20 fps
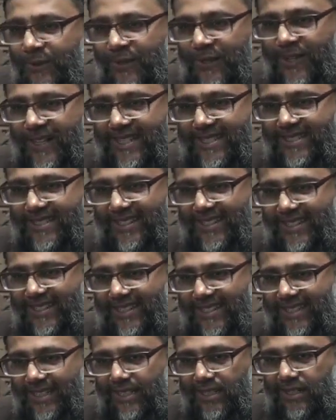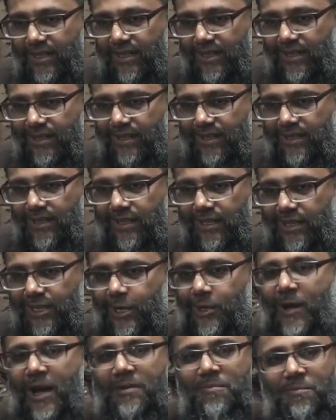boys
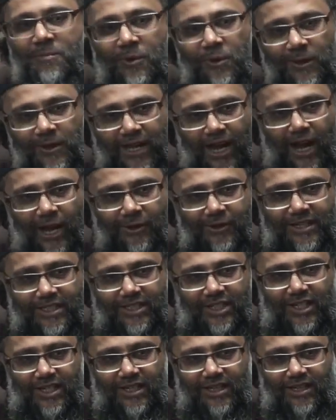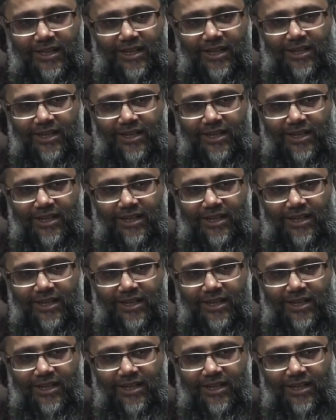who had more courage